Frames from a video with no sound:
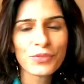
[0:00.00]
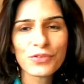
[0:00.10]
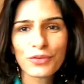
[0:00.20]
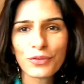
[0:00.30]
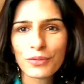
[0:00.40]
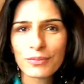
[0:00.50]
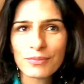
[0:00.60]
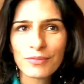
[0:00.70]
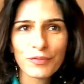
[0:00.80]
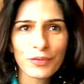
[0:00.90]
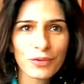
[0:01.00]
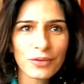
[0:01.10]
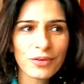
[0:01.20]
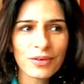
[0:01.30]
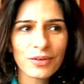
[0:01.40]
So,
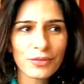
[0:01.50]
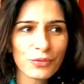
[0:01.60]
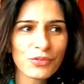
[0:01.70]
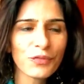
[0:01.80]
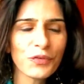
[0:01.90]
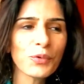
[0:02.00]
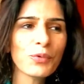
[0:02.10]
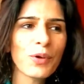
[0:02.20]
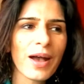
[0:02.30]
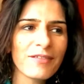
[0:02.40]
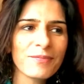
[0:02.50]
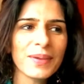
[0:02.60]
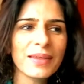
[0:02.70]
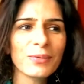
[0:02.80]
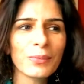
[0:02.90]
for those of you who have
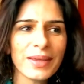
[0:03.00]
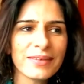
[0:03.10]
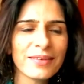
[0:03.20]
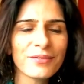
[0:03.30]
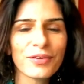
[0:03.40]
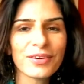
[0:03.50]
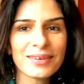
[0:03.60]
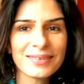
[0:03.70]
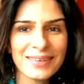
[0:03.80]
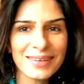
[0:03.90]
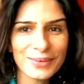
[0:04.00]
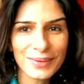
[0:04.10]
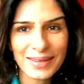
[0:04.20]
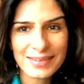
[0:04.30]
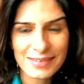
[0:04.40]
been waiting for a deal to
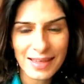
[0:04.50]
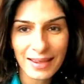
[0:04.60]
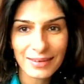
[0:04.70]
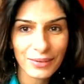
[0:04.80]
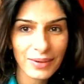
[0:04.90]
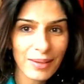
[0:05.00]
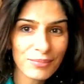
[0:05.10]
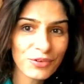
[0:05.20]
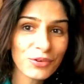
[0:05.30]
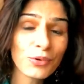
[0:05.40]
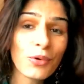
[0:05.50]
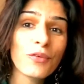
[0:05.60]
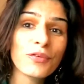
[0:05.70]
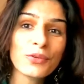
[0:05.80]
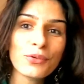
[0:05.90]
get signed or come to you,
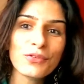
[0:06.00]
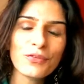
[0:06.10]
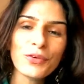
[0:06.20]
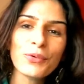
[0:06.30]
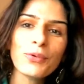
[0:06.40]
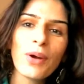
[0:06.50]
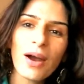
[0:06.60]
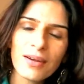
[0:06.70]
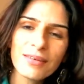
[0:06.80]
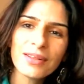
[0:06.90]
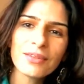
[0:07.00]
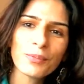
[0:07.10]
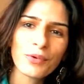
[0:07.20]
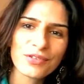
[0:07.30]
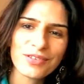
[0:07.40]
or for those of you who are in the
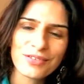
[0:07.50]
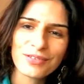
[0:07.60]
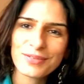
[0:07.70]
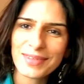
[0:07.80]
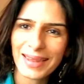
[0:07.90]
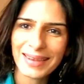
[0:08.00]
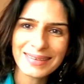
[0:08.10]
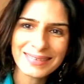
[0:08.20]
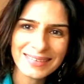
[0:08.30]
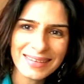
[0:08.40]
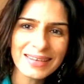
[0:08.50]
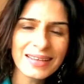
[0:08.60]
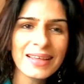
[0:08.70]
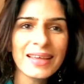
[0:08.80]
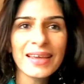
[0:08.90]
process of signing a deal,
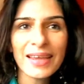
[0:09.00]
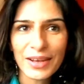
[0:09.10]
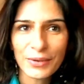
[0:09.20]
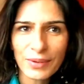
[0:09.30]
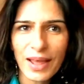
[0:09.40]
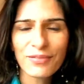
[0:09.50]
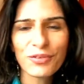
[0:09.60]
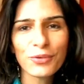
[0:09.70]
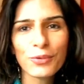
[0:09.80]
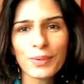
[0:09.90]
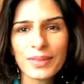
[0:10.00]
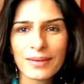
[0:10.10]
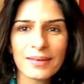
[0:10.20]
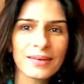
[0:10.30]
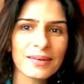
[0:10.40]
it could have to do with
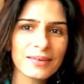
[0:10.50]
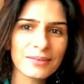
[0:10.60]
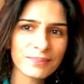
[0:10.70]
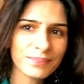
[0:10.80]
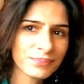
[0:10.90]
a uh,